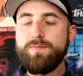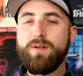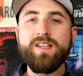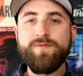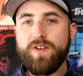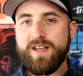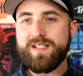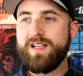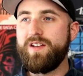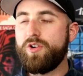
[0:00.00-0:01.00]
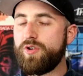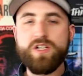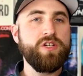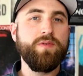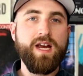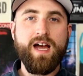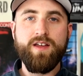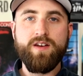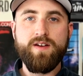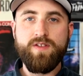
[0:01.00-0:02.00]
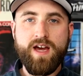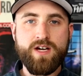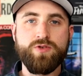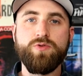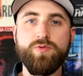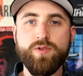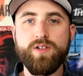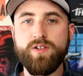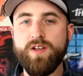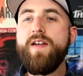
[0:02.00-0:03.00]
his blissfulness and the crushing reality of the actual world.